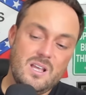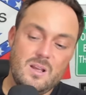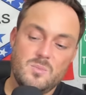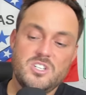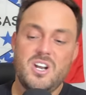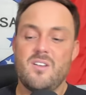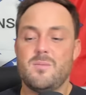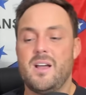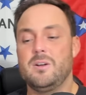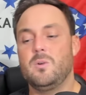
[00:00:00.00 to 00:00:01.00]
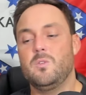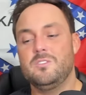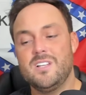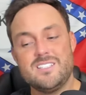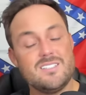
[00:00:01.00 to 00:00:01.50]
Appreciate everybody
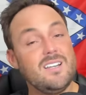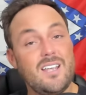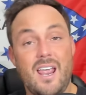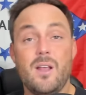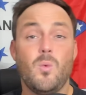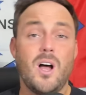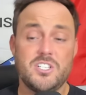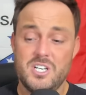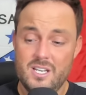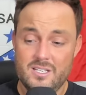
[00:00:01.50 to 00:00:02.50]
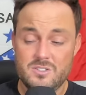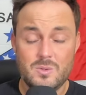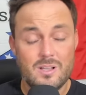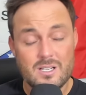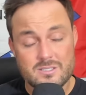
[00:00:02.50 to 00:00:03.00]
listening and watching into
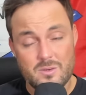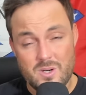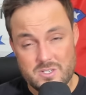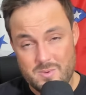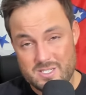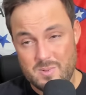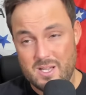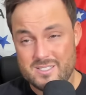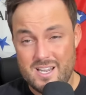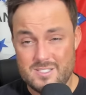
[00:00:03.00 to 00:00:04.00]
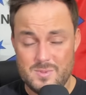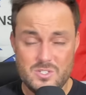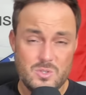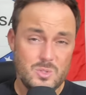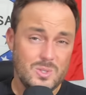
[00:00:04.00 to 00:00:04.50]
the Locked On Razorbacks podcast. Be
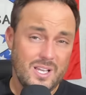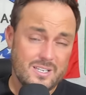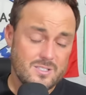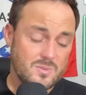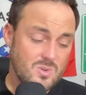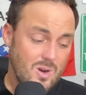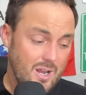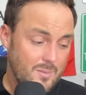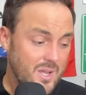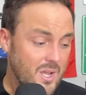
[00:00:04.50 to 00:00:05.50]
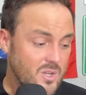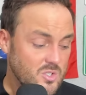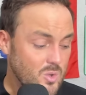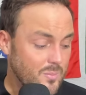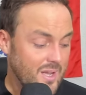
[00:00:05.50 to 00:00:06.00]
sure to like and subscribe
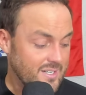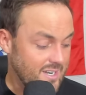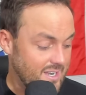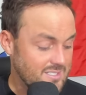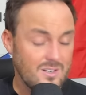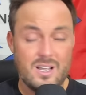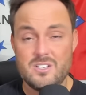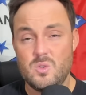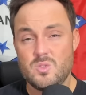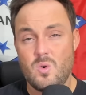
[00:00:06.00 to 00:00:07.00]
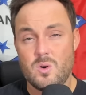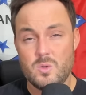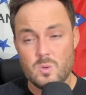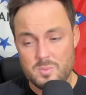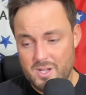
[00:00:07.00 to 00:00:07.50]
to the podcast on iTunes or on
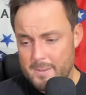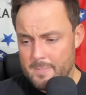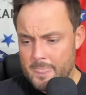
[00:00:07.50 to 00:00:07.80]
Google Play.